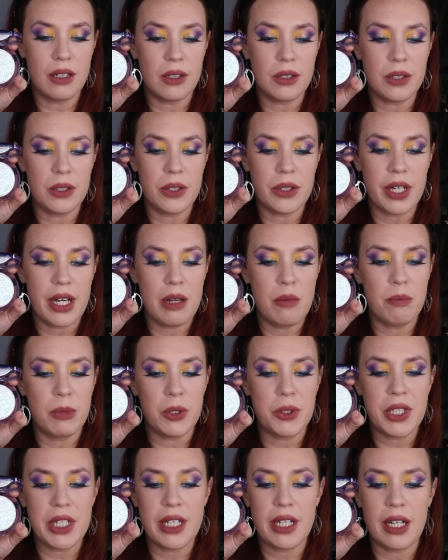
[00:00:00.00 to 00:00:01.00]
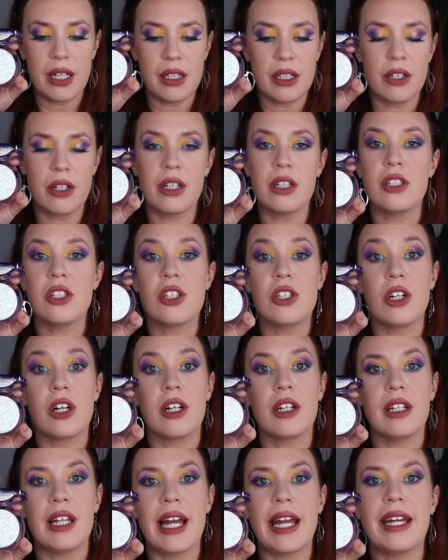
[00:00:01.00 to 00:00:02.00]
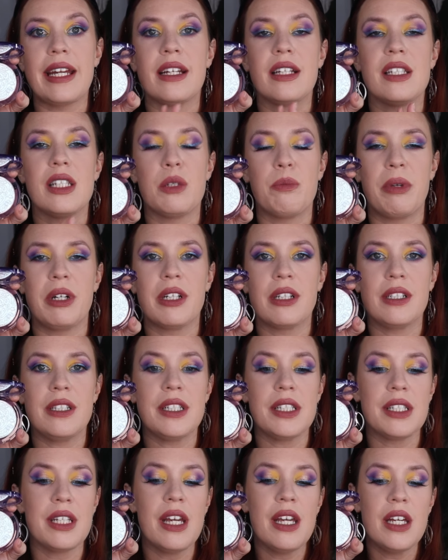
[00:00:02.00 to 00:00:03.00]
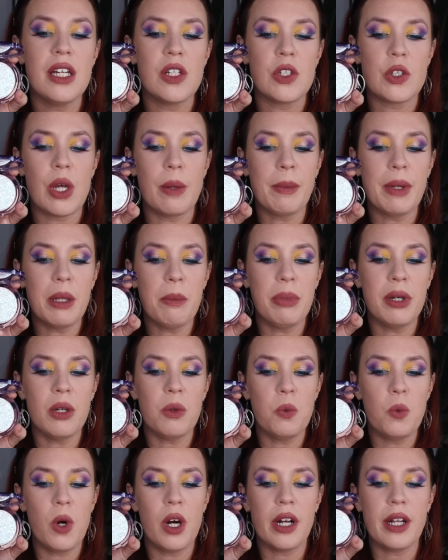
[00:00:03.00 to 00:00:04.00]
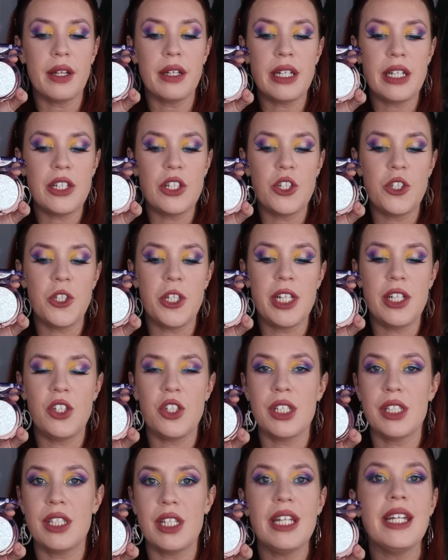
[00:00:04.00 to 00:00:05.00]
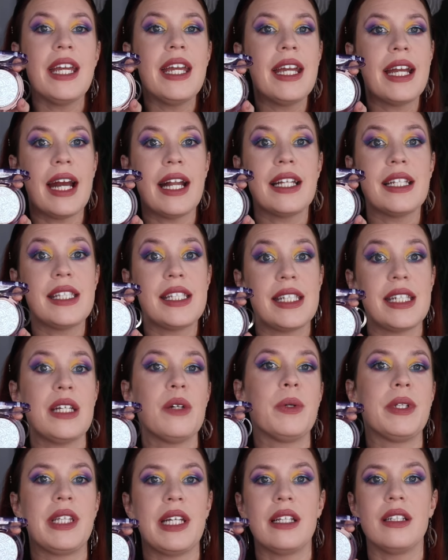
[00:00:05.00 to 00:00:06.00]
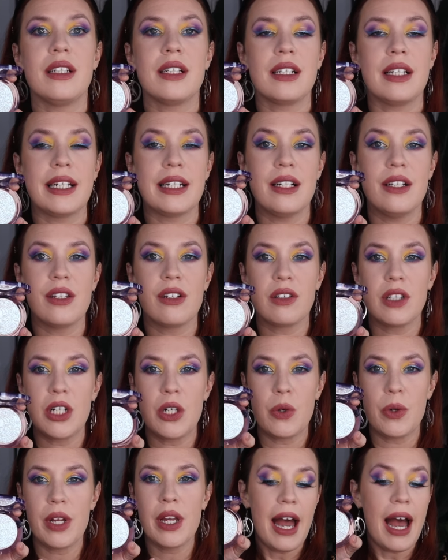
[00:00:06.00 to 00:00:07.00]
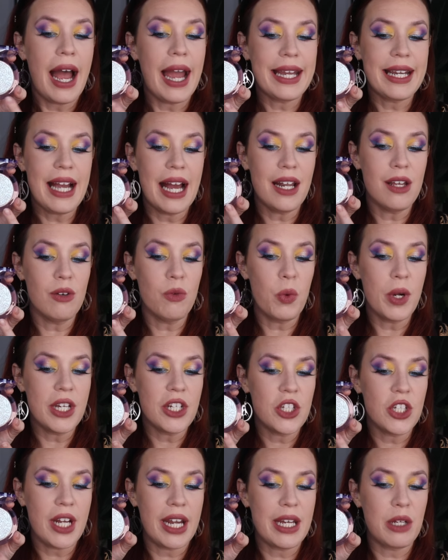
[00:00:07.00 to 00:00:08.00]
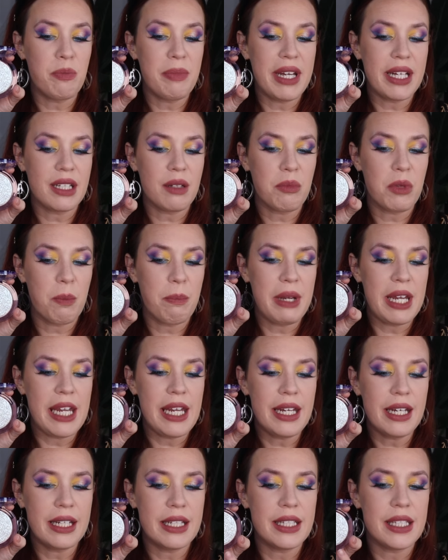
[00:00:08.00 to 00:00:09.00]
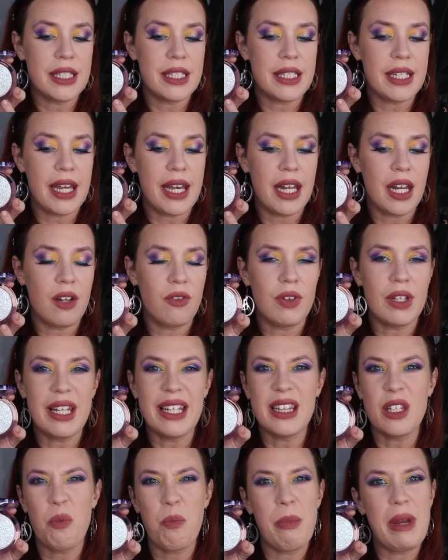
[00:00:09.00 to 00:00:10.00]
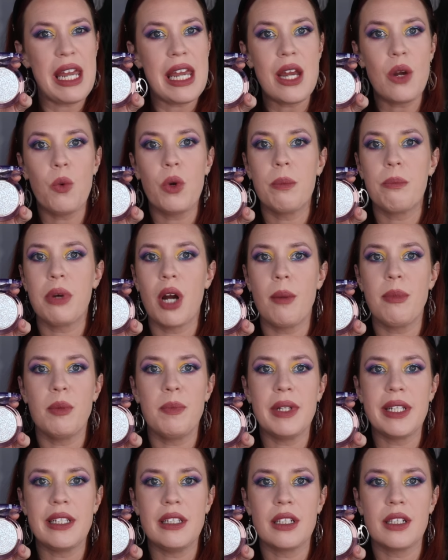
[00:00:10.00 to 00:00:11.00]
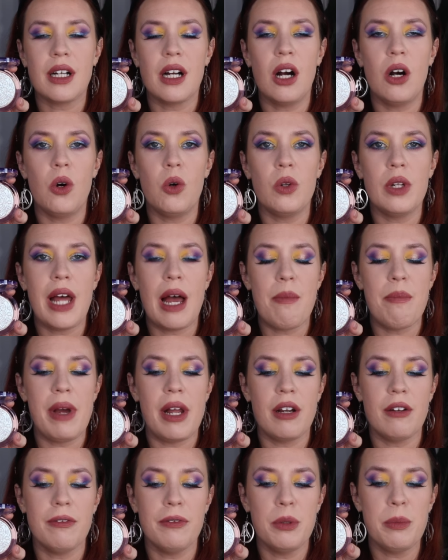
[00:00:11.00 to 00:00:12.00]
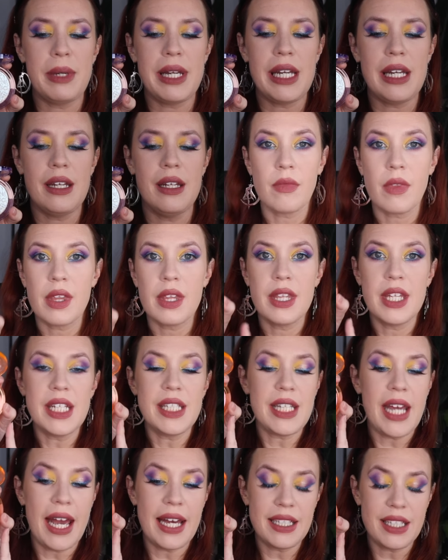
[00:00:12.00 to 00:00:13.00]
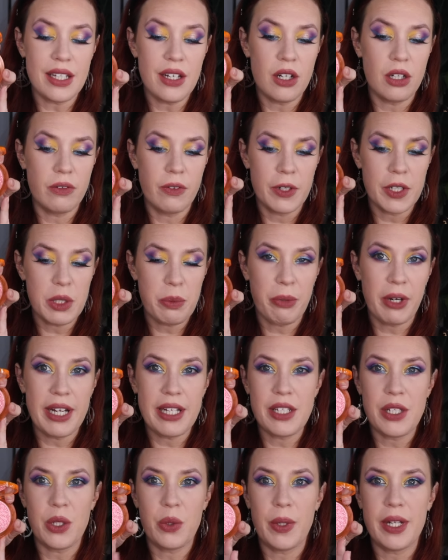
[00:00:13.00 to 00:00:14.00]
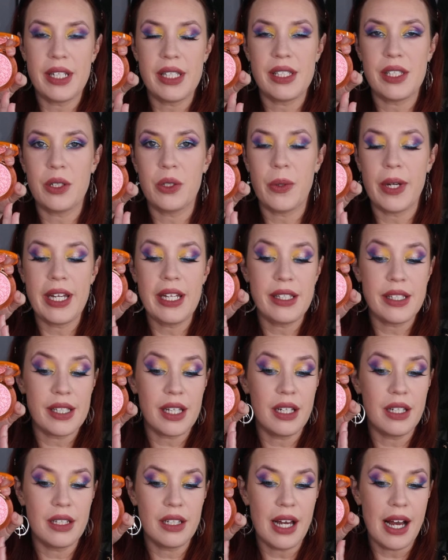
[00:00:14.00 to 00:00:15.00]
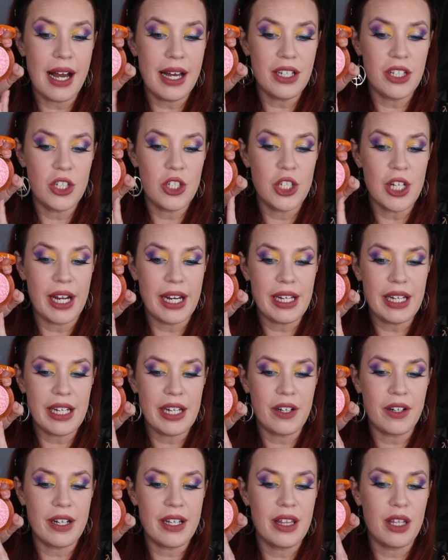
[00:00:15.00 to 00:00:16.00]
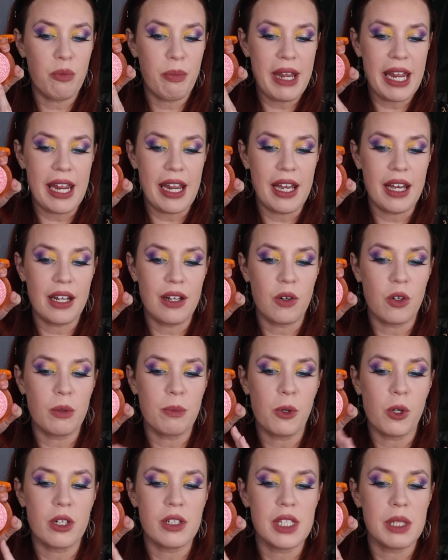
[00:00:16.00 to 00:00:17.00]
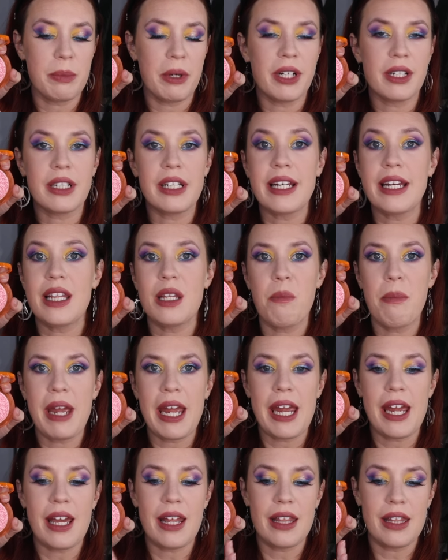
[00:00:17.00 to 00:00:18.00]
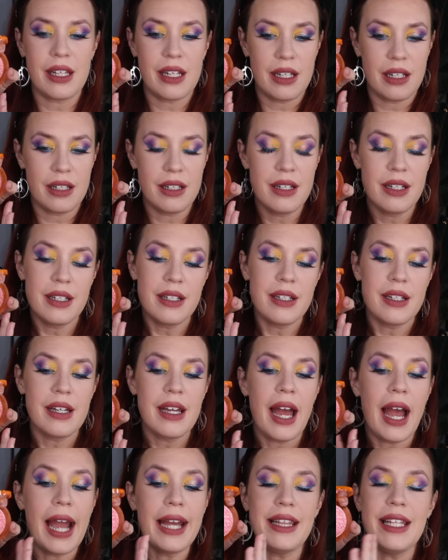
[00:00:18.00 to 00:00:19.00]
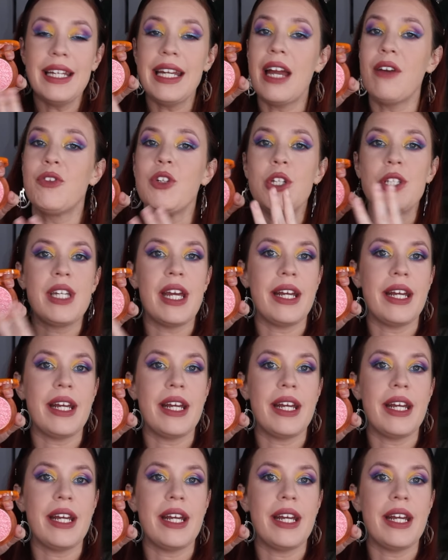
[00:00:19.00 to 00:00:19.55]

gold and multicolored star-like sparkles. So I'm going to put one on each cheek just so you can kind of see what they look like on their own. I kind of wish I had picked up the pink instead. I feel like the pink would probably look a whole lot better for me. This has an overspray to it, so it's a lot shinier in the pan or more sparkly in the pan than... I think after you